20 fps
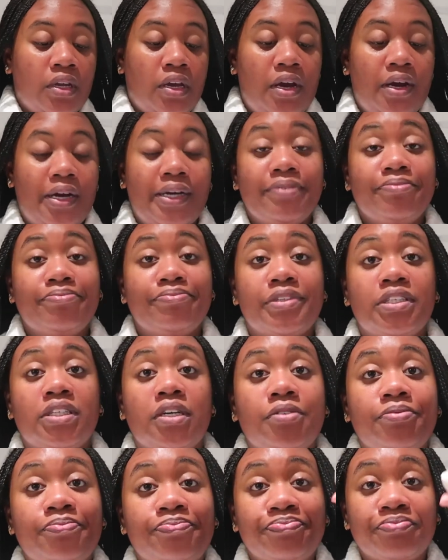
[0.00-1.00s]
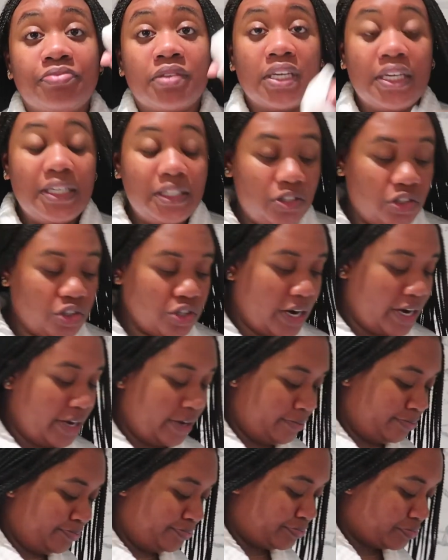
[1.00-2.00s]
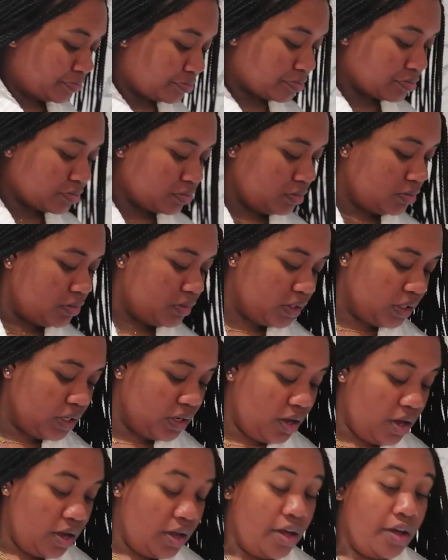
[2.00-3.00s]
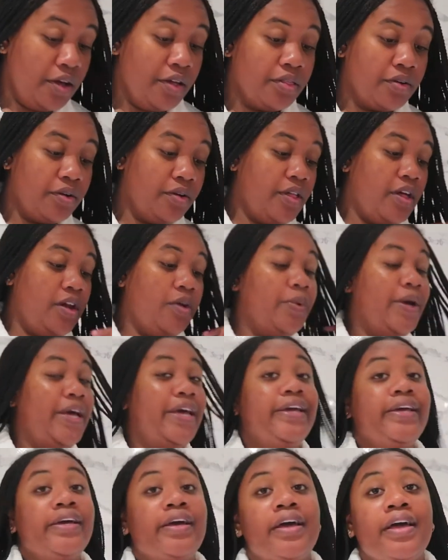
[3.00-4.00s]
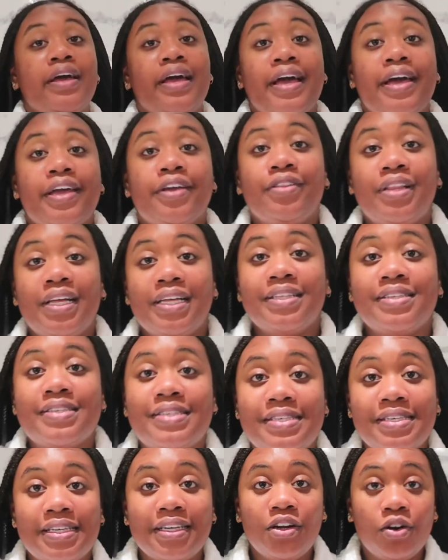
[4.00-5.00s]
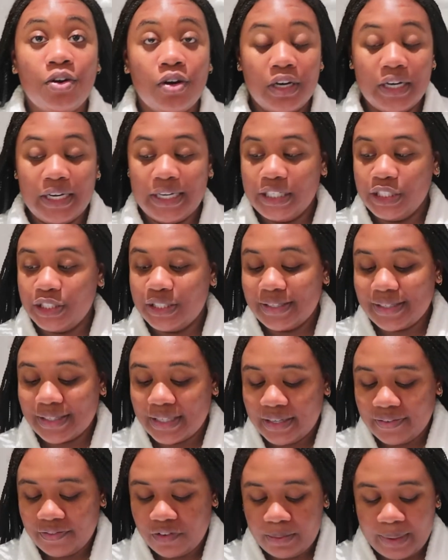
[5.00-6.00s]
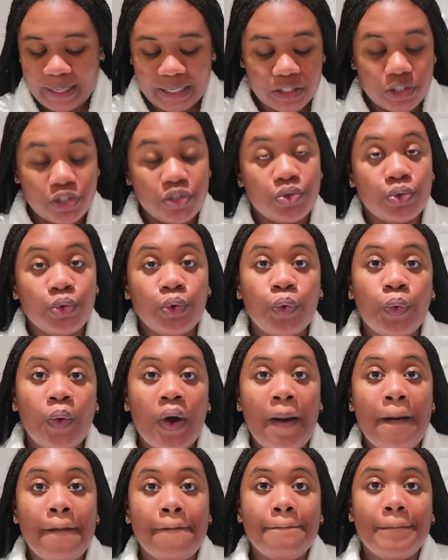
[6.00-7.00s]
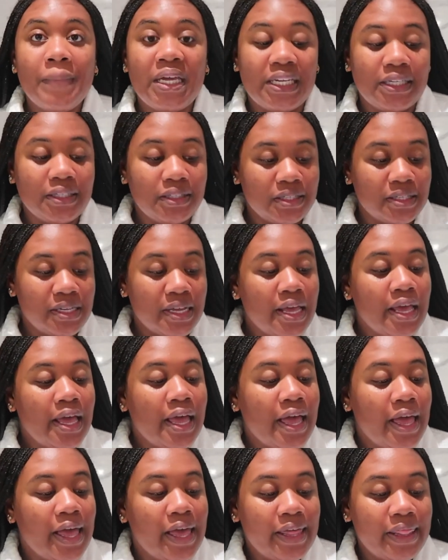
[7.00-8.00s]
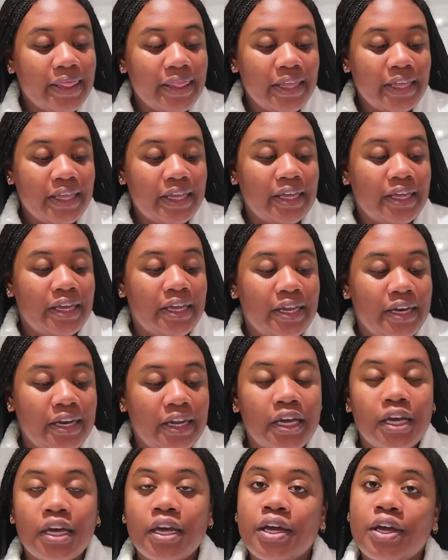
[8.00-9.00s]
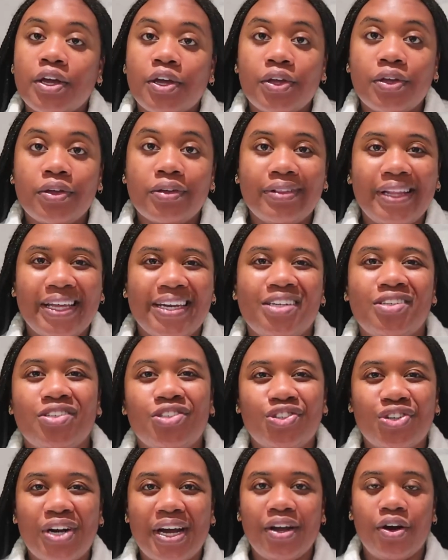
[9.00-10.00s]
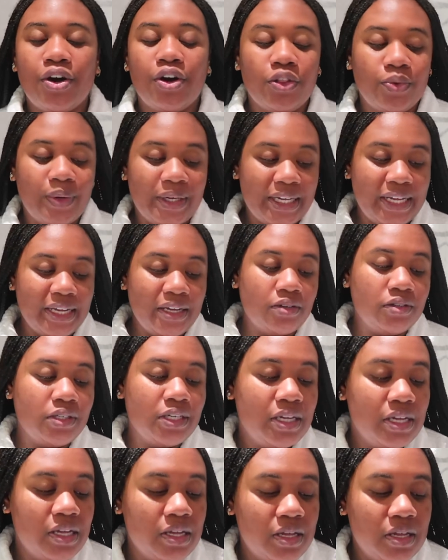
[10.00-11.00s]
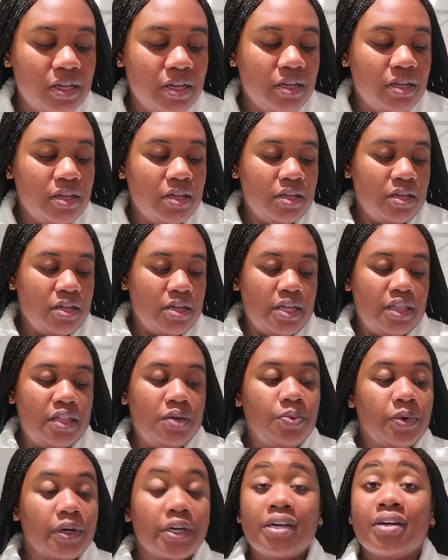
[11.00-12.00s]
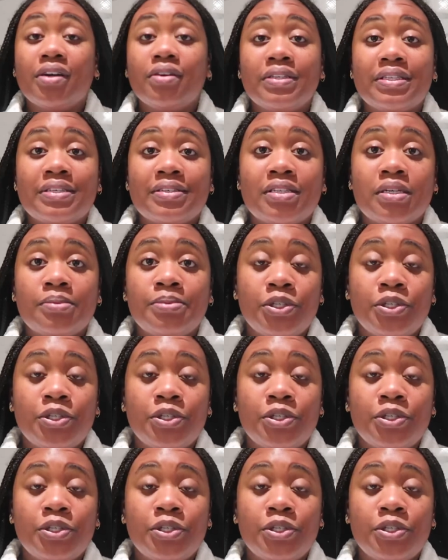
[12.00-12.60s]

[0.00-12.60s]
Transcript: All right, so it's dry. Throw that away. You let this sit on your skin for about 2 minutes, and then let it dry all the way down. And then we're gonna go into step